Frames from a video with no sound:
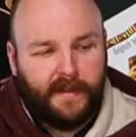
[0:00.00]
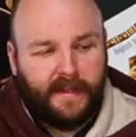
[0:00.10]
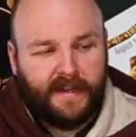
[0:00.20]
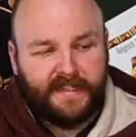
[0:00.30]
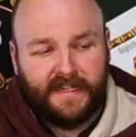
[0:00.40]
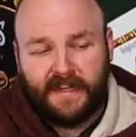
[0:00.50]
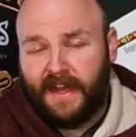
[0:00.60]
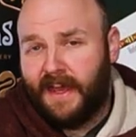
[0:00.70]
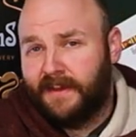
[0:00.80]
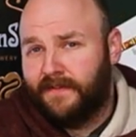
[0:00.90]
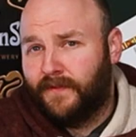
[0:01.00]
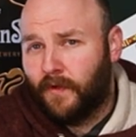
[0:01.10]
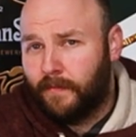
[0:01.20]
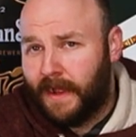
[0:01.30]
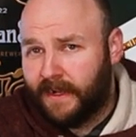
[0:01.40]
Like I said, I had a
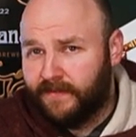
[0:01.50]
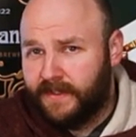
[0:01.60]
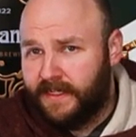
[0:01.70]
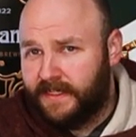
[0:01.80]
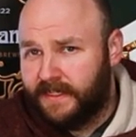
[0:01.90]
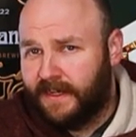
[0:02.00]
4-pack of these.